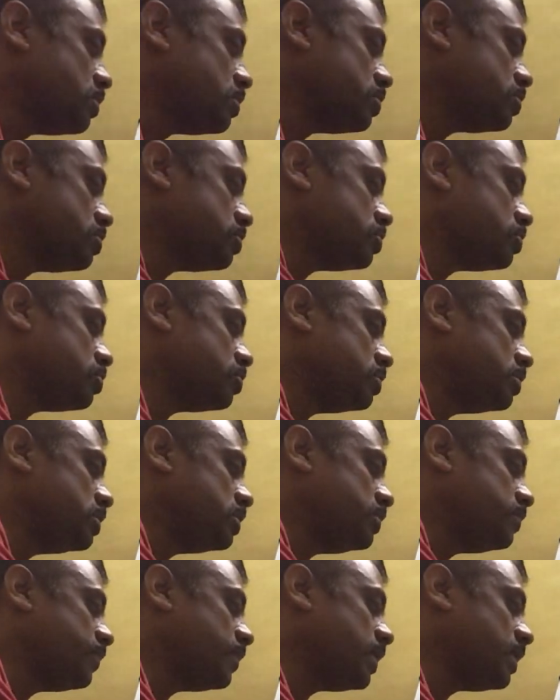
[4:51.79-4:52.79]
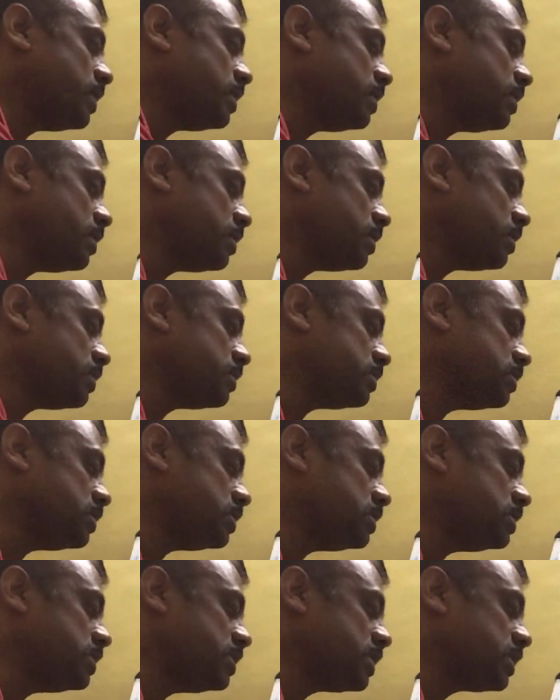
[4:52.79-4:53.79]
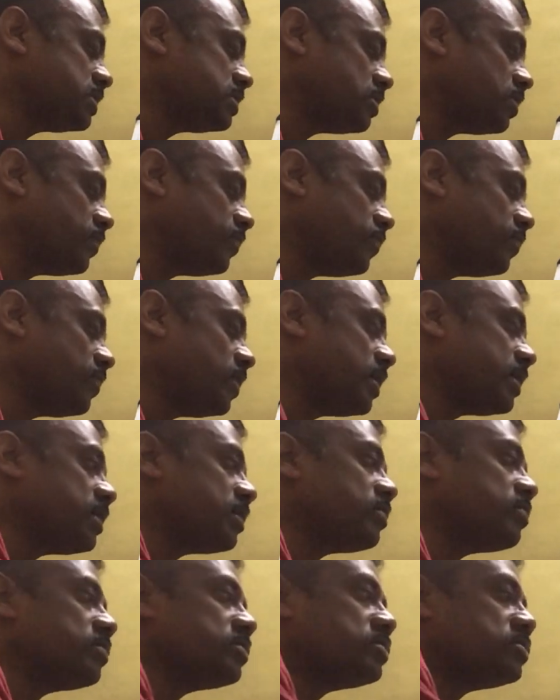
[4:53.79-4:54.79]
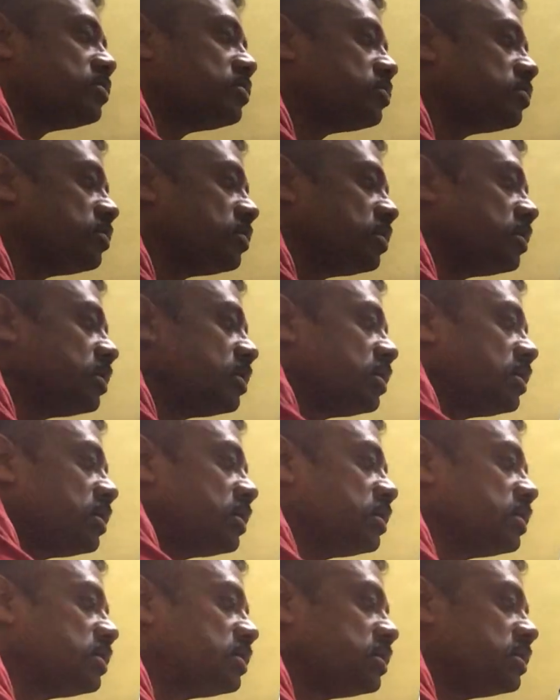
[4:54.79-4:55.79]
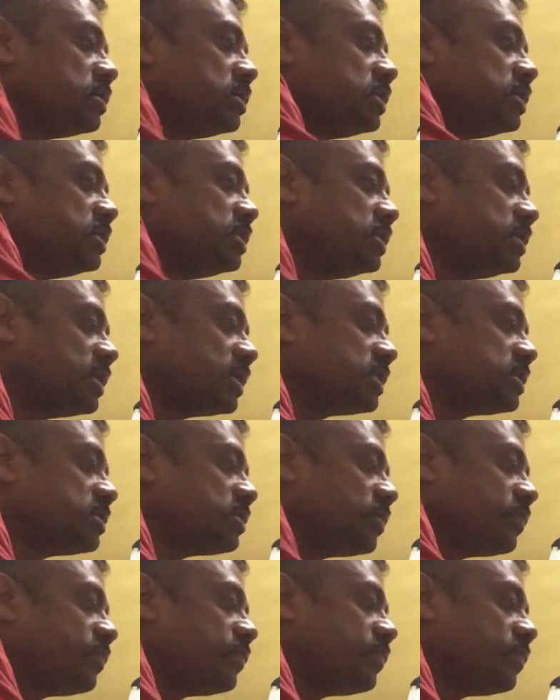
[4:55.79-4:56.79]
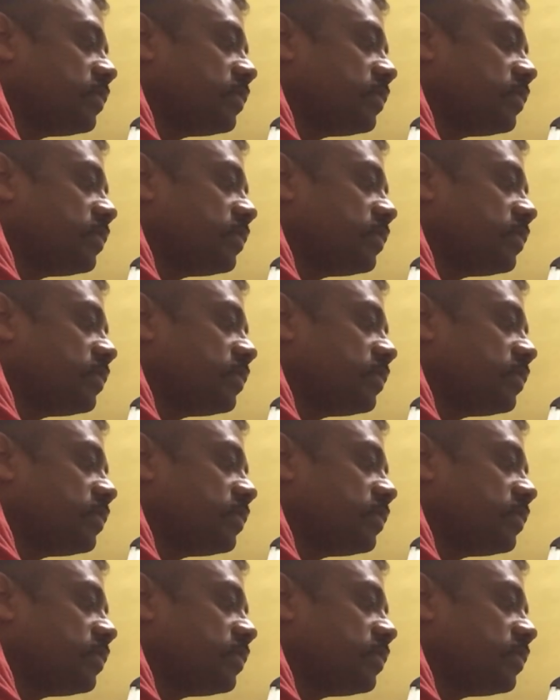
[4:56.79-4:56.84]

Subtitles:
so dy d dx of y equals to d dx of